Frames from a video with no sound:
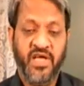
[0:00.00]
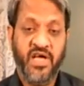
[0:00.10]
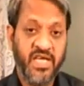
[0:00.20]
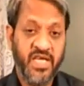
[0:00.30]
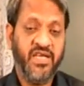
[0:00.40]

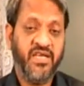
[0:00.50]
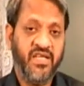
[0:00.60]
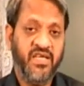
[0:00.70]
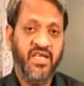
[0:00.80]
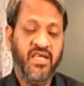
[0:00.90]
Again,
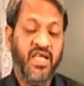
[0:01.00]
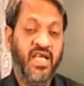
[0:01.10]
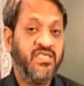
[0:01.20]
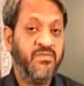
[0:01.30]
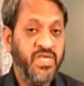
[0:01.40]

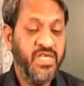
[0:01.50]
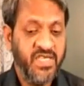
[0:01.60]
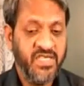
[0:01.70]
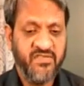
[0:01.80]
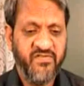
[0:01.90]

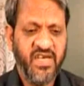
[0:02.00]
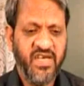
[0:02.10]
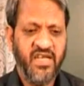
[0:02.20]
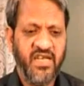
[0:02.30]
experience will